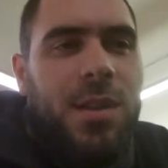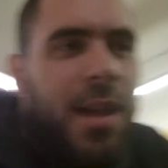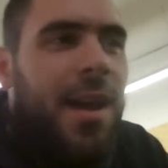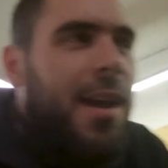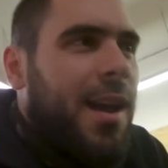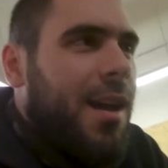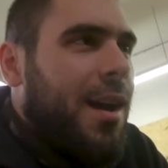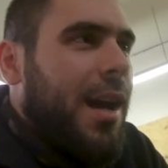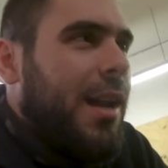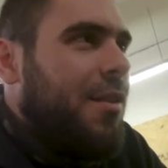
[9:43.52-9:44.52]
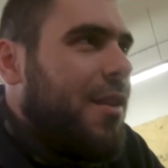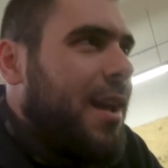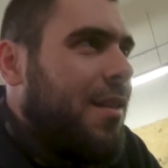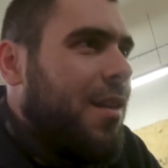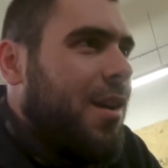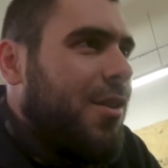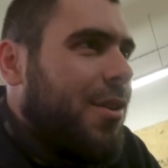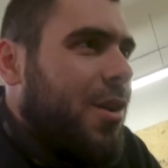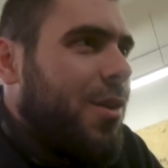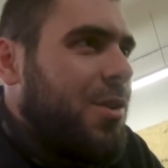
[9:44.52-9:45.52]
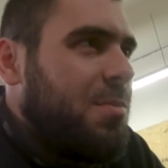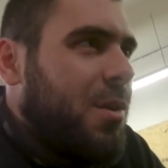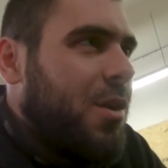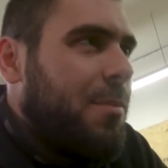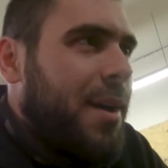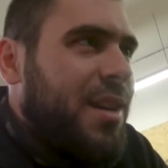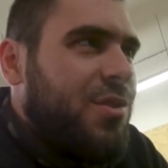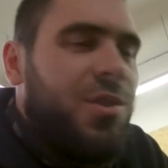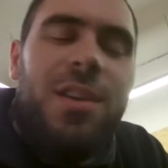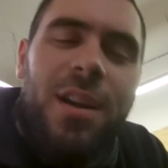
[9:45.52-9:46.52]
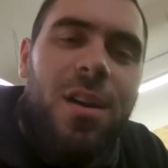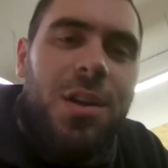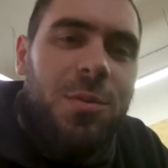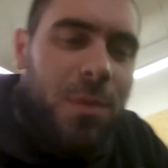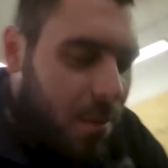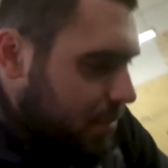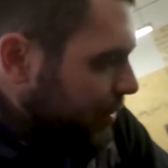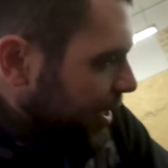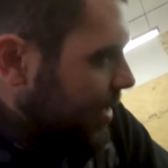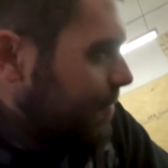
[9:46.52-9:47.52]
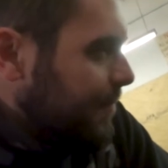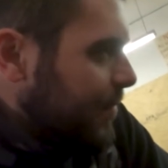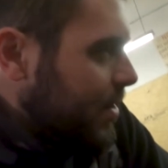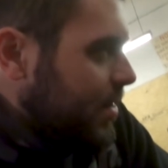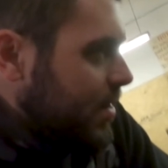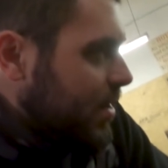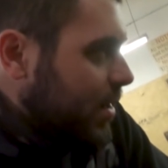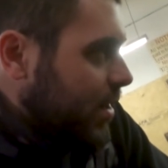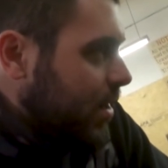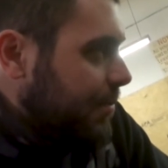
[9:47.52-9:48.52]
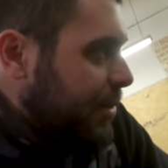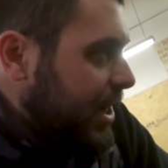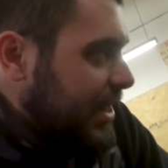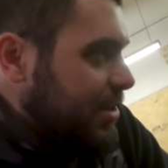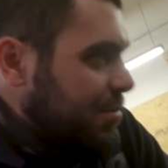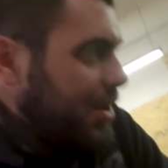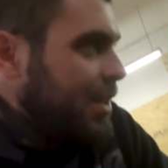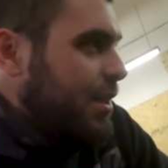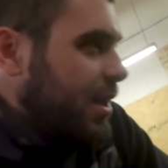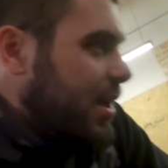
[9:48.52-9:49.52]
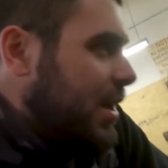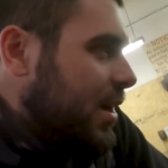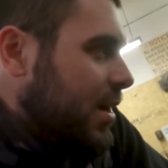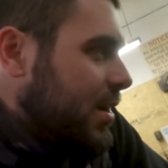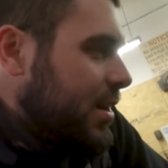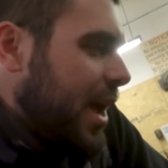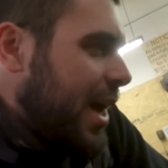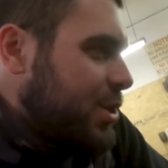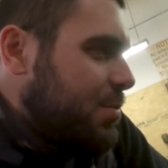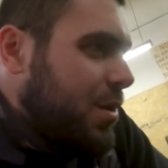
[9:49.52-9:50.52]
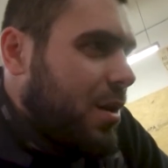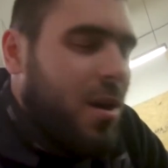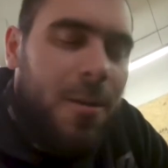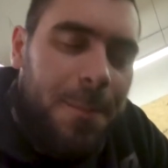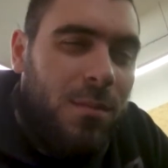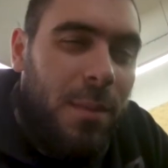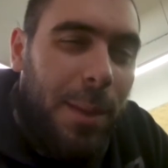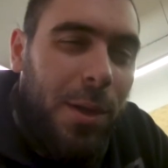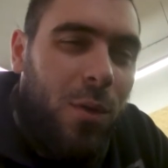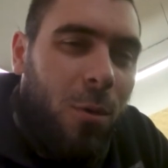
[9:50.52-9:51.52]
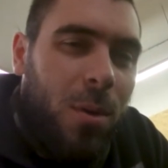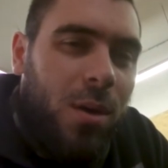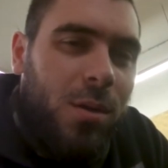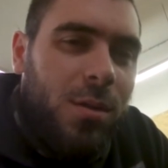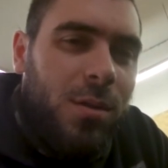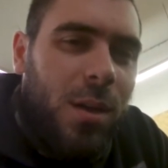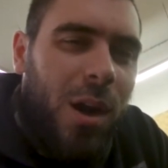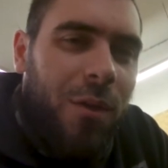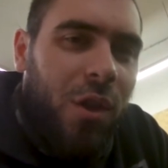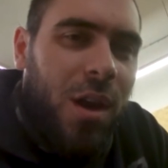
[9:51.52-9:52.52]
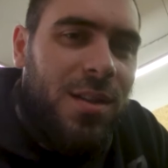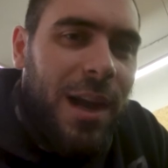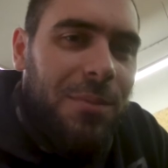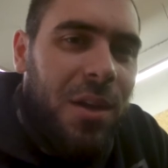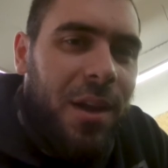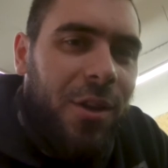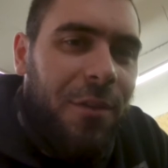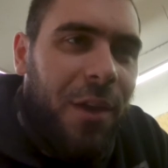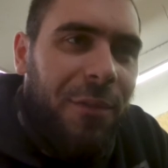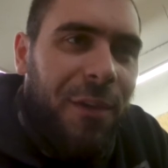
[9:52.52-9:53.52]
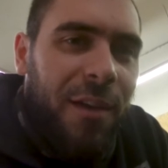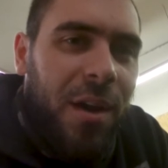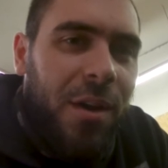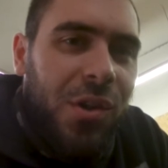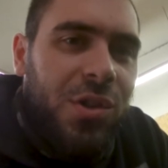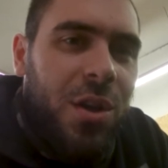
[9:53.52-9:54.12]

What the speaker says: Today, I need to get the other harness bar, the passenger side harness bar, put in. Possibly the dash bar. Maybe door bars. I don't have a lot of time today. I only have like 5 hours.